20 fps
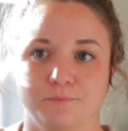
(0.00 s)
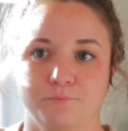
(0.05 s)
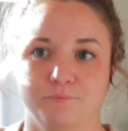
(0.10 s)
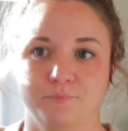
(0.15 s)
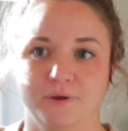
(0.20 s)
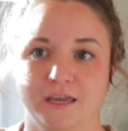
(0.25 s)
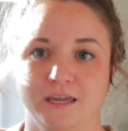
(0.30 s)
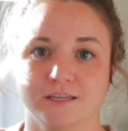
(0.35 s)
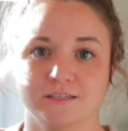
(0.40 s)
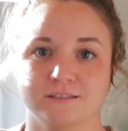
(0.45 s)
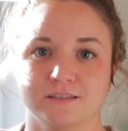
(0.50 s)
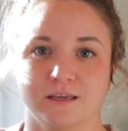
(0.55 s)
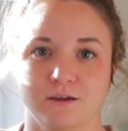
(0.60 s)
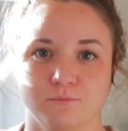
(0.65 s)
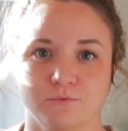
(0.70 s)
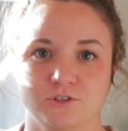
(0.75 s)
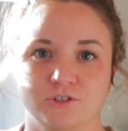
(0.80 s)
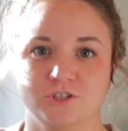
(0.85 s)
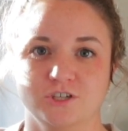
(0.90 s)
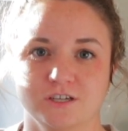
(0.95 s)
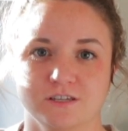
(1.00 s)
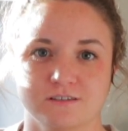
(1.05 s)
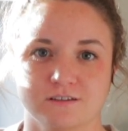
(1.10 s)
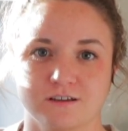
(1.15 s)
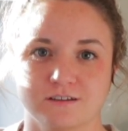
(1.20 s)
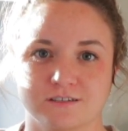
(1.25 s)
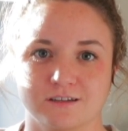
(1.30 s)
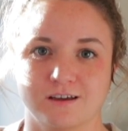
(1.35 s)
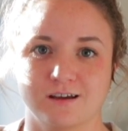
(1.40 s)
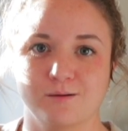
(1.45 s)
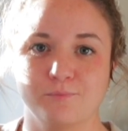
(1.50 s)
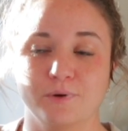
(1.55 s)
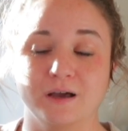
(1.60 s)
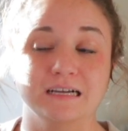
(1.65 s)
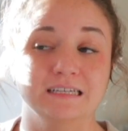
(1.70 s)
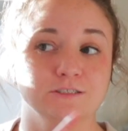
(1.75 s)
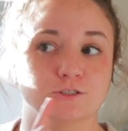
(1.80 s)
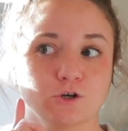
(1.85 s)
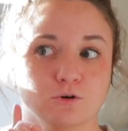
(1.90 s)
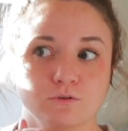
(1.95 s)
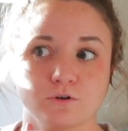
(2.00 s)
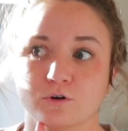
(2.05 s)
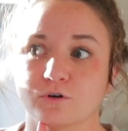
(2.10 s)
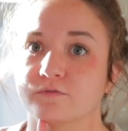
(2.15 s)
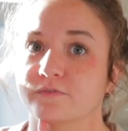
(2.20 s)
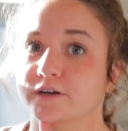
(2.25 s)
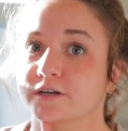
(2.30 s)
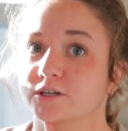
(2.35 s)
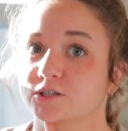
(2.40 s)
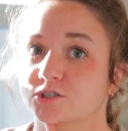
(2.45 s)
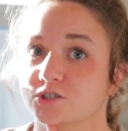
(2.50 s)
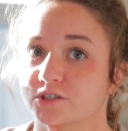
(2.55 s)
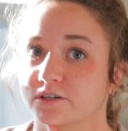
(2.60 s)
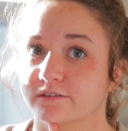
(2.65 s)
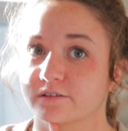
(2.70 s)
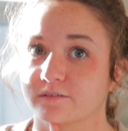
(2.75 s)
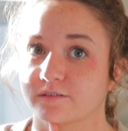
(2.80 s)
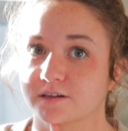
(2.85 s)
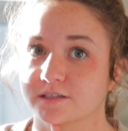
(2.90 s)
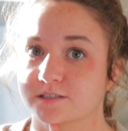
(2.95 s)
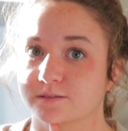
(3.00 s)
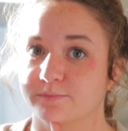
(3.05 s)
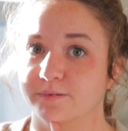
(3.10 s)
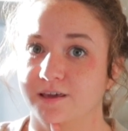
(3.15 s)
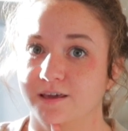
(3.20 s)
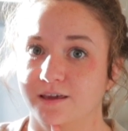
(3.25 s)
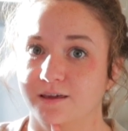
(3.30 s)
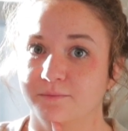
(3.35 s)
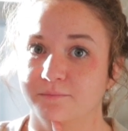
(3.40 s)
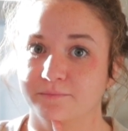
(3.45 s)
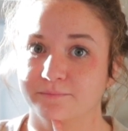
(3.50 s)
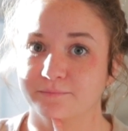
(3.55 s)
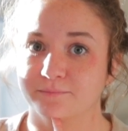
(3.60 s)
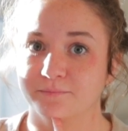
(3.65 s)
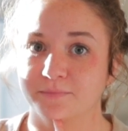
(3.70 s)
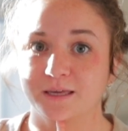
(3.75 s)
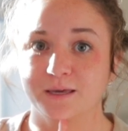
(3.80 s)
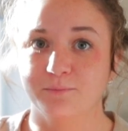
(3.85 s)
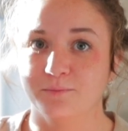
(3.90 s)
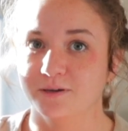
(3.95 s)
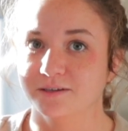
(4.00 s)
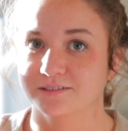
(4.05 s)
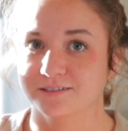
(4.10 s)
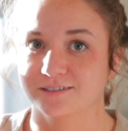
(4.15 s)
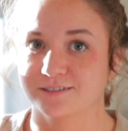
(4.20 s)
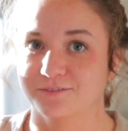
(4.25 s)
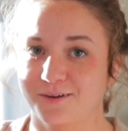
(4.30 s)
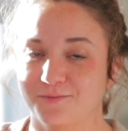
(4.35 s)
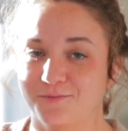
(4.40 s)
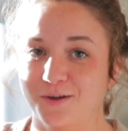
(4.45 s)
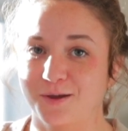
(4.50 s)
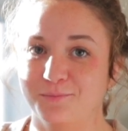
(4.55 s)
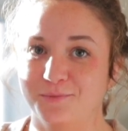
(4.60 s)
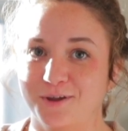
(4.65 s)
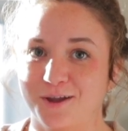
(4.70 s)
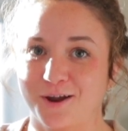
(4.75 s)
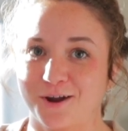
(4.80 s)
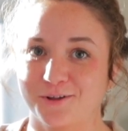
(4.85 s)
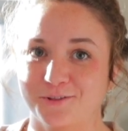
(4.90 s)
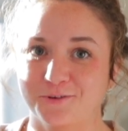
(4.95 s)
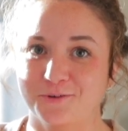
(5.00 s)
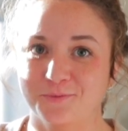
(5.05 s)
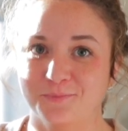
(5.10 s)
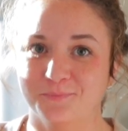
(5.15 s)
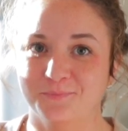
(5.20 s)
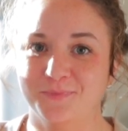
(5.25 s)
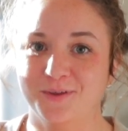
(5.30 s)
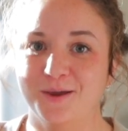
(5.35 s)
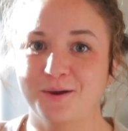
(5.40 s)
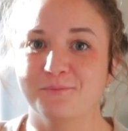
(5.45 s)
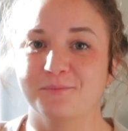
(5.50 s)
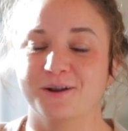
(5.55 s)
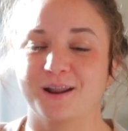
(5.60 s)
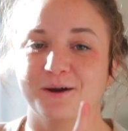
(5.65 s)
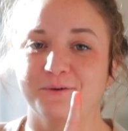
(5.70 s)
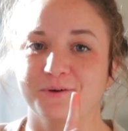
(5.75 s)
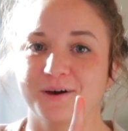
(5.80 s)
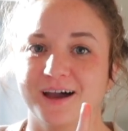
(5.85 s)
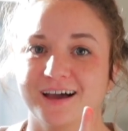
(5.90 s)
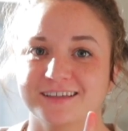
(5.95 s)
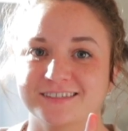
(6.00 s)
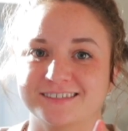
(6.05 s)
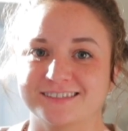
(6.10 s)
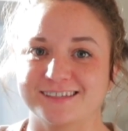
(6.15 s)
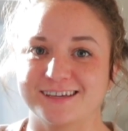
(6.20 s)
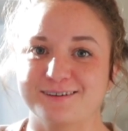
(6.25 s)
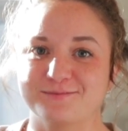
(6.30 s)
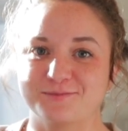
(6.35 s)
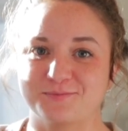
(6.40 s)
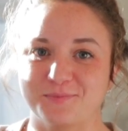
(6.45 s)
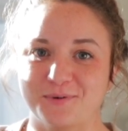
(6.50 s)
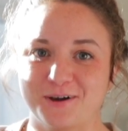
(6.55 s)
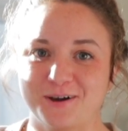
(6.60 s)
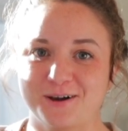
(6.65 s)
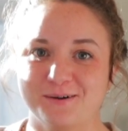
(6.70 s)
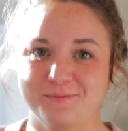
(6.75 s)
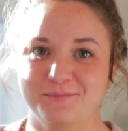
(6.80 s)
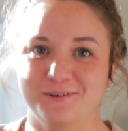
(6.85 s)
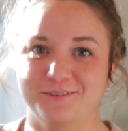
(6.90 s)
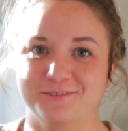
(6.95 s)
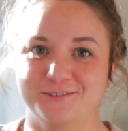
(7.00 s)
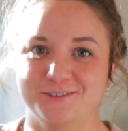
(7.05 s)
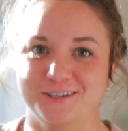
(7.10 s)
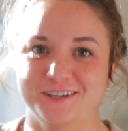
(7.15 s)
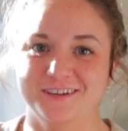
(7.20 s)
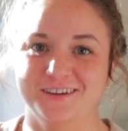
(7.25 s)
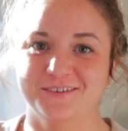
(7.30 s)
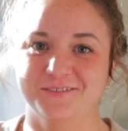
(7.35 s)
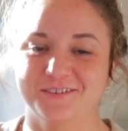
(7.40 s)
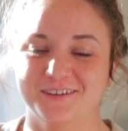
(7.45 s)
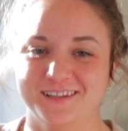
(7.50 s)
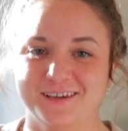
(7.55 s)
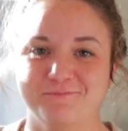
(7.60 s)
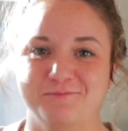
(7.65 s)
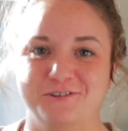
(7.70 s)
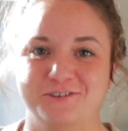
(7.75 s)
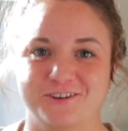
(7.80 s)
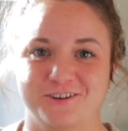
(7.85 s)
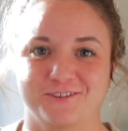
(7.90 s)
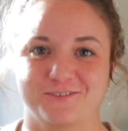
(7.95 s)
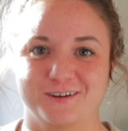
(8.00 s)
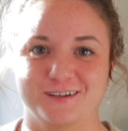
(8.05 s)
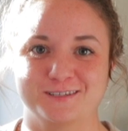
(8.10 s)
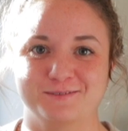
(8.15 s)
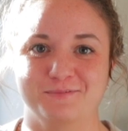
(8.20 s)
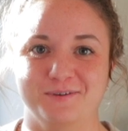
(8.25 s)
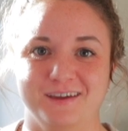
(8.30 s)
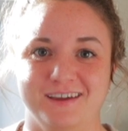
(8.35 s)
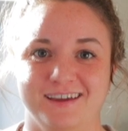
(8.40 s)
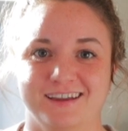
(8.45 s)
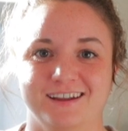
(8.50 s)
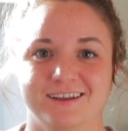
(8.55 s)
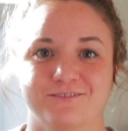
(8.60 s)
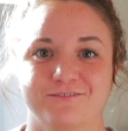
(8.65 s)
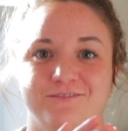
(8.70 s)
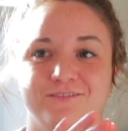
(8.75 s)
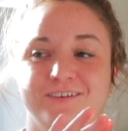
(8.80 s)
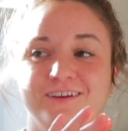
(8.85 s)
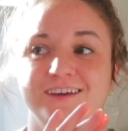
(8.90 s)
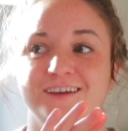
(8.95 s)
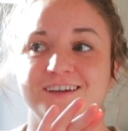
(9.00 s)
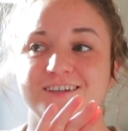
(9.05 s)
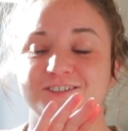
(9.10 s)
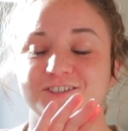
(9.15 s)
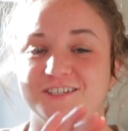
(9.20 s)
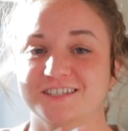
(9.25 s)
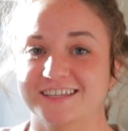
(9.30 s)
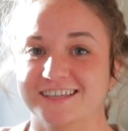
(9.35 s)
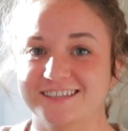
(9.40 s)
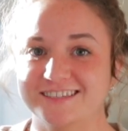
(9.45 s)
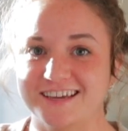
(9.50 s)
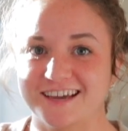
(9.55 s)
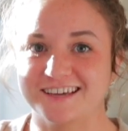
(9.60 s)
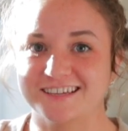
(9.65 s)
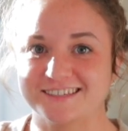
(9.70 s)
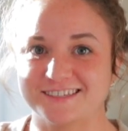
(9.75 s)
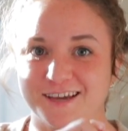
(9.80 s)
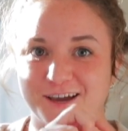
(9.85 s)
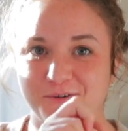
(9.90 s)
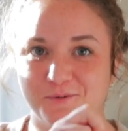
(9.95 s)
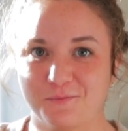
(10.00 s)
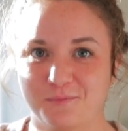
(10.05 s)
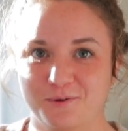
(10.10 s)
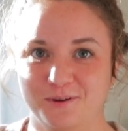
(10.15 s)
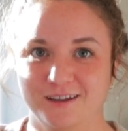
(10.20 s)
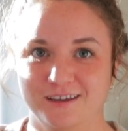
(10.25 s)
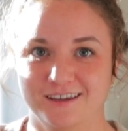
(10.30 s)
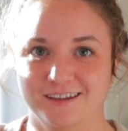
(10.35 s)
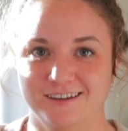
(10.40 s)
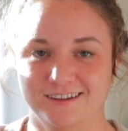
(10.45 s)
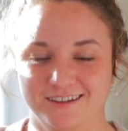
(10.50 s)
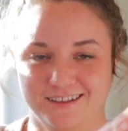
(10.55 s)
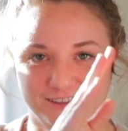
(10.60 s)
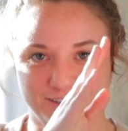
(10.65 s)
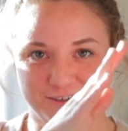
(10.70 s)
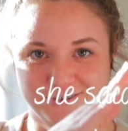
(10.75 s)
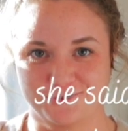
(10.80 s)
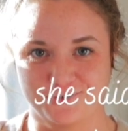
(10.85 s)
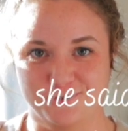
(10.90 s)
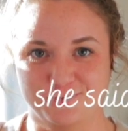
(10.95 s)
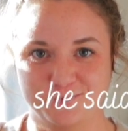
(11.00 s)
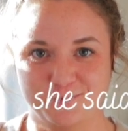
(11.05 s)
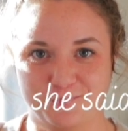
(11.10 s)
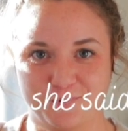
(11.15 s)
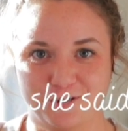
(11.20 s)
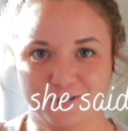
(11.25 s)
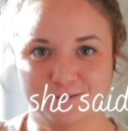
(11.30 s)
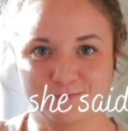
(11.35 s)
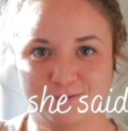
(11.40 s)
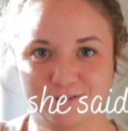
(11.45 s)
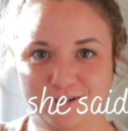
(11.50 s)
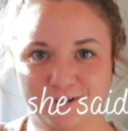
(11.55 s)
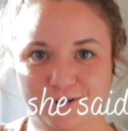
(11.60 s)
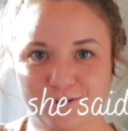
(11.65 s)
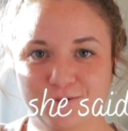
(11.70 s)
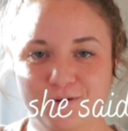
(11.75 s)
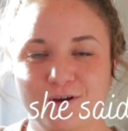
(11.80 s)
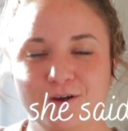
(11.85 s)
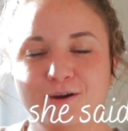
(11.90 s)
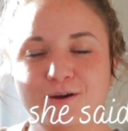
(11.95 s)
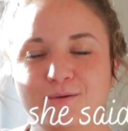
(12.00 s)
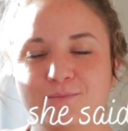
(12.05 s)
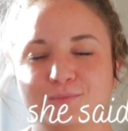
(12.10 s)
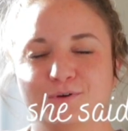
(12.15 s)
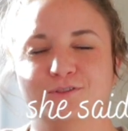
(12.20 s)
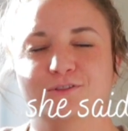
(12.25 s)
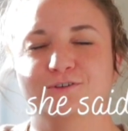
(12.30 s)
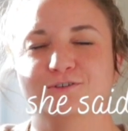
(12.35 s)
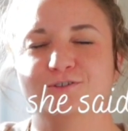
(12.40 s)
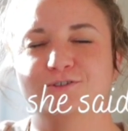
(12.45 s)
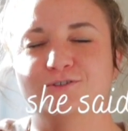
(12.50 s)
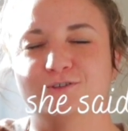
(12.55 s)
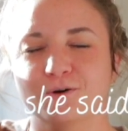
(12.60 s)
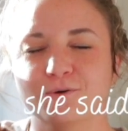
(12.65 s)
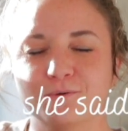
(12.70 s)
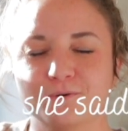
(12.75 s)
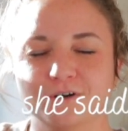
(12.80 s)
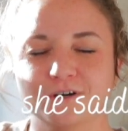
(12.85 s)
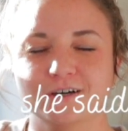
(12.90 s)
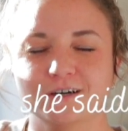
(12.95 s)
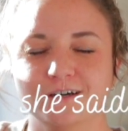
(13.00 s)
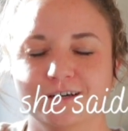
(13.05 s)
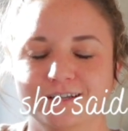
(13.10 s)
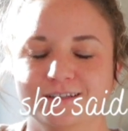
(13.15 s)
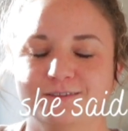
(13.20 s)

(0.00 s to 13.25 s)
baked like with cheese on top. I don't know if I can share the recipe because it's a family heirloom, but I will ask Sam's mom if she will let me share the recipe, and if she says yes, I will put it in the description box below. But they're so good.